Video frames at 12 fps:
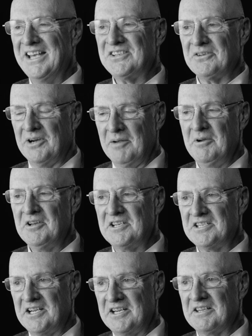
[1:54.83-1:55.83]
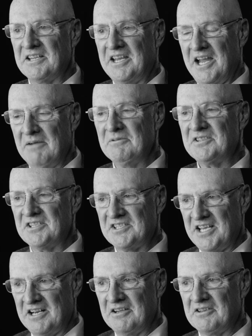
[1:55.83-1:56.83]
So I'm here to tell you, the cameras that
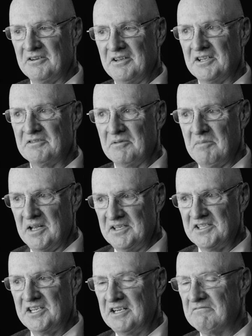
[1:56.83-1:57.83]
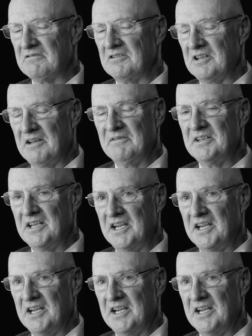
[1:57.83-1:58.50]
sat out there in that tremendous heat for 11